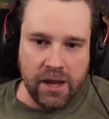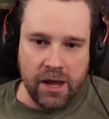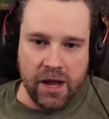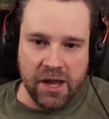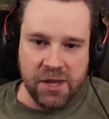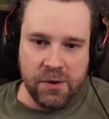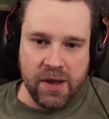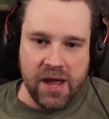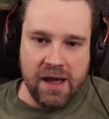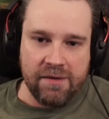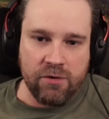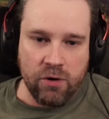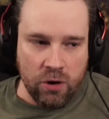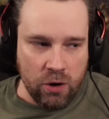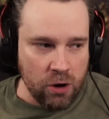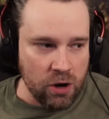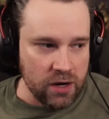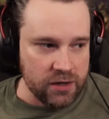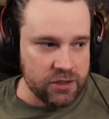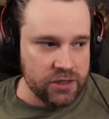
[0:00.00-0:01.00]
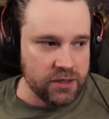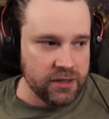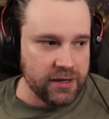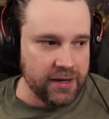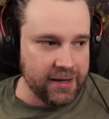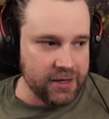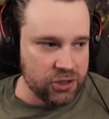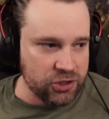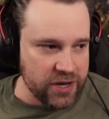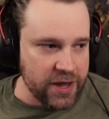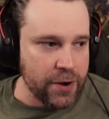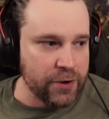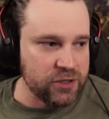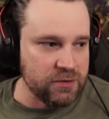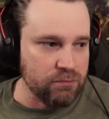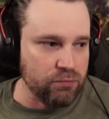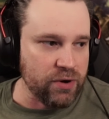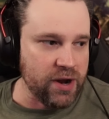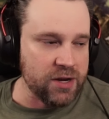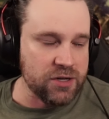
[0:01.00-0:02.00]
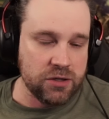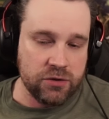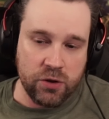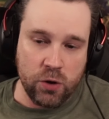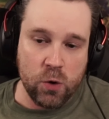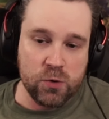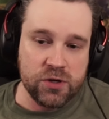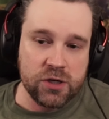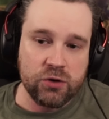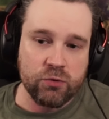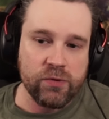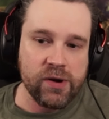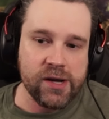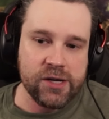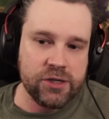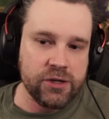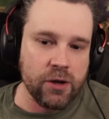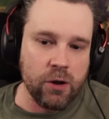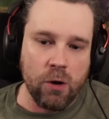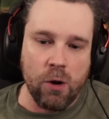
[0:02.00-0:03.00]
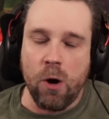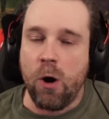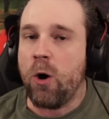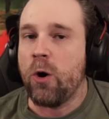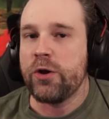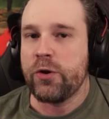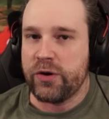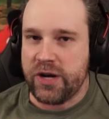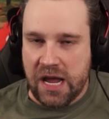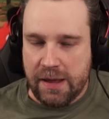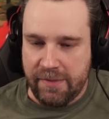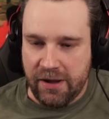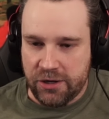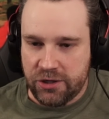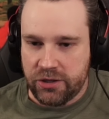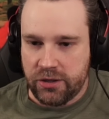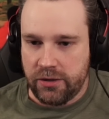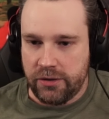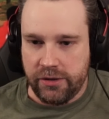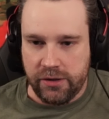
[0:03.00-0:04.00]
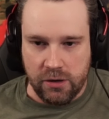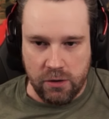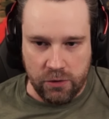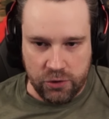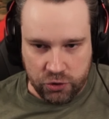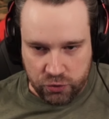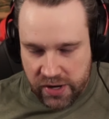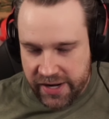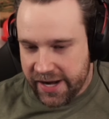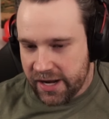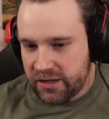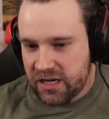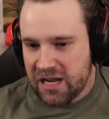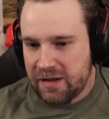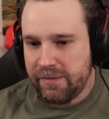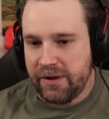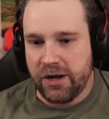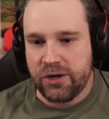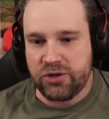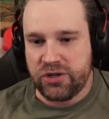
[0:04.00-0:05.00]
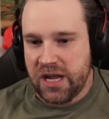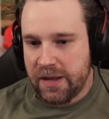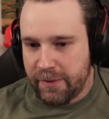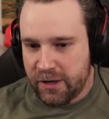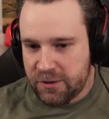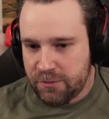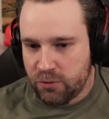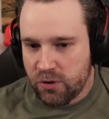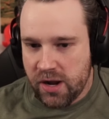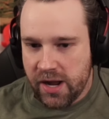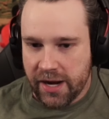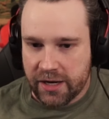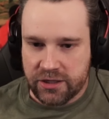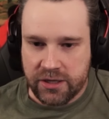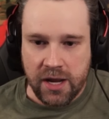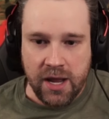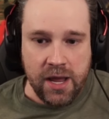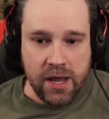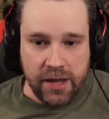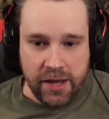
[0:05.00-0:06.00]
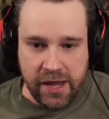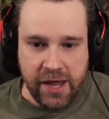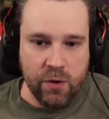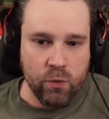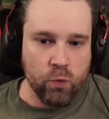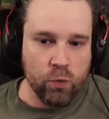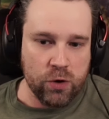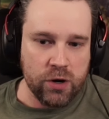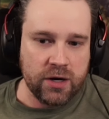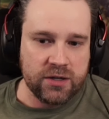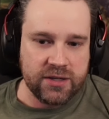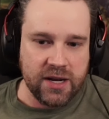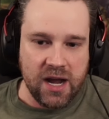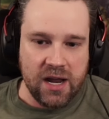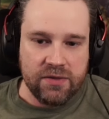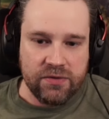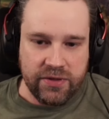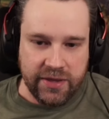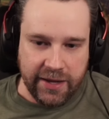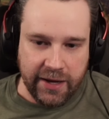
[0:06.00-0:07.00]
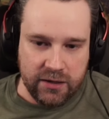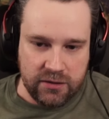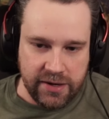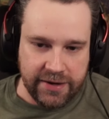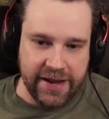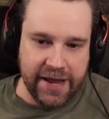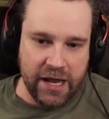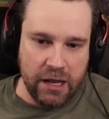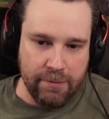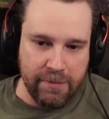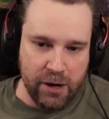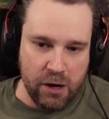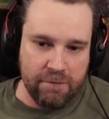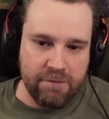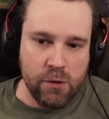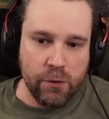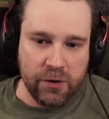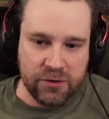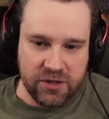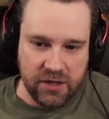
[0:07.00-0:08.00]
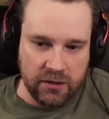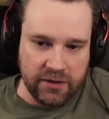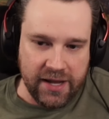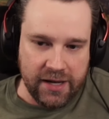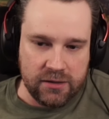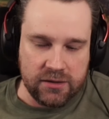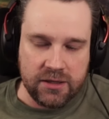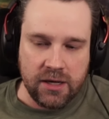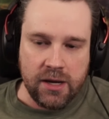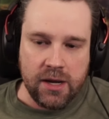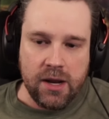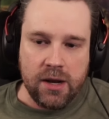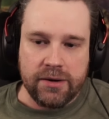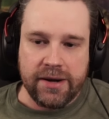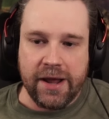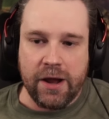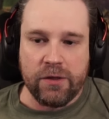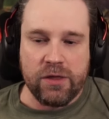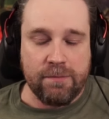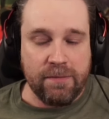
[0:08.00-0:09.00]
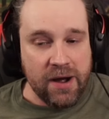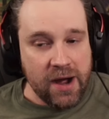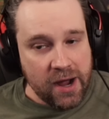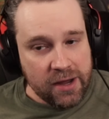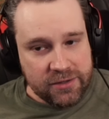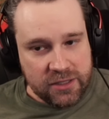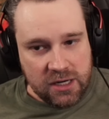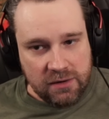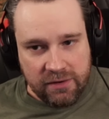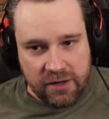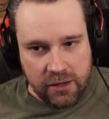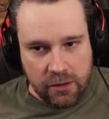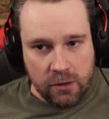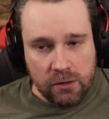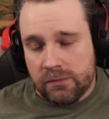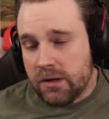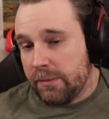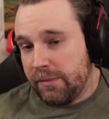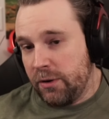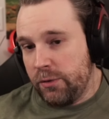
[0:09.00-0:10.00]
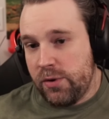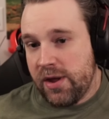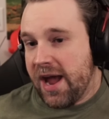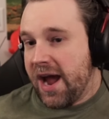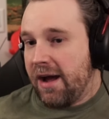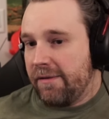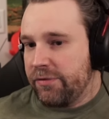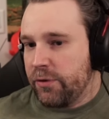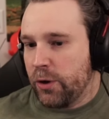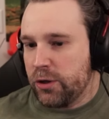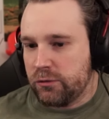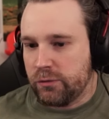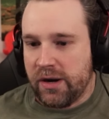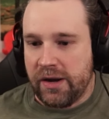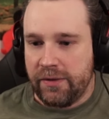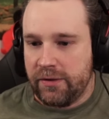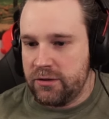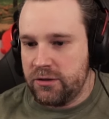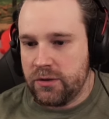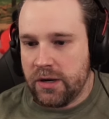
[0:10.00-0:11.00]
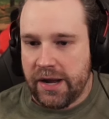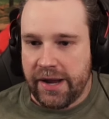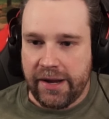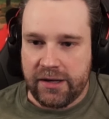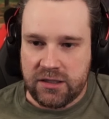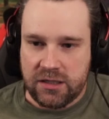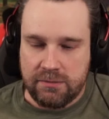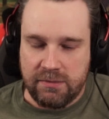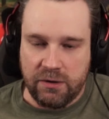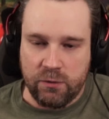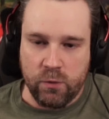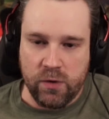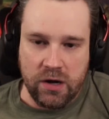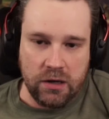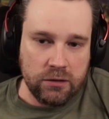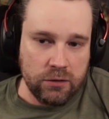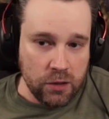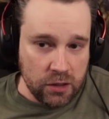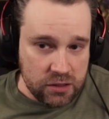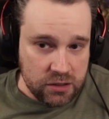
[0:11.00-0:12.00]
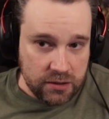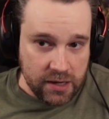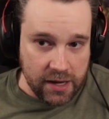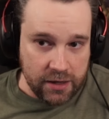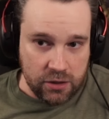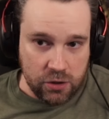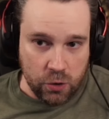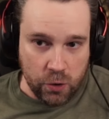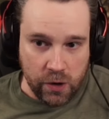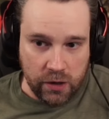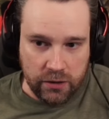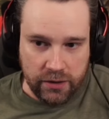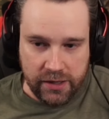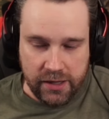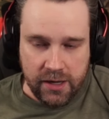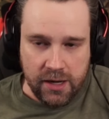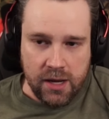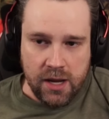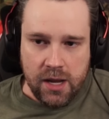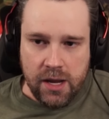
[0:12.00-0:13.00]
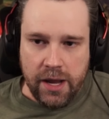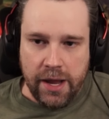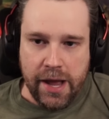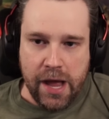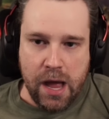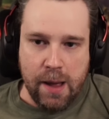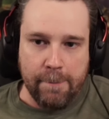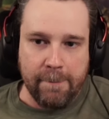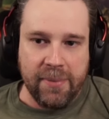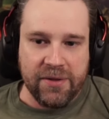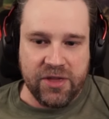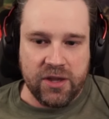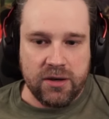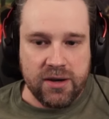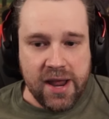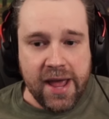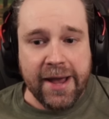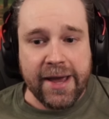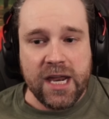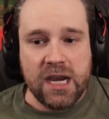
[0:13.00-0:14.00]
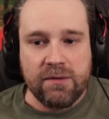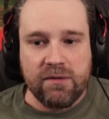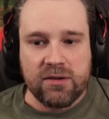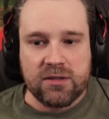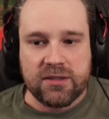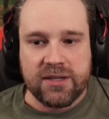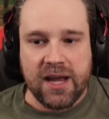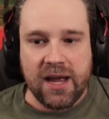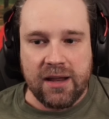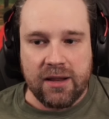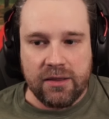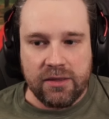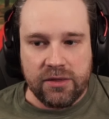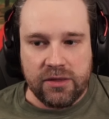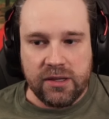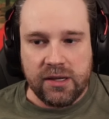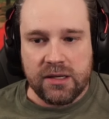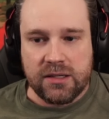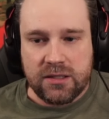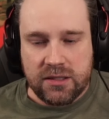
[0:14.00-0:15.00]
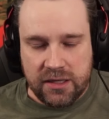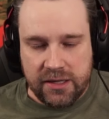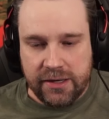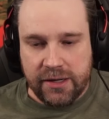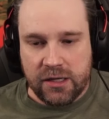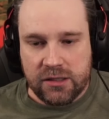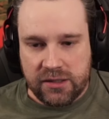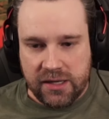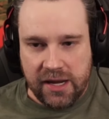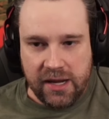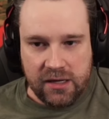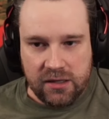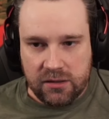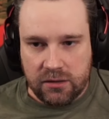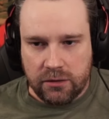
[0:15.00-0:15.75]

you have Haunt and Shadow's Embrace. Those increase all your damage. You know, trinket damage, damage procs. It works on things like Elemental Focusing Lens. Now, the positive here, I mean, you have those, right? This is your highest simming one, it looks like currently. But the negative is that this is a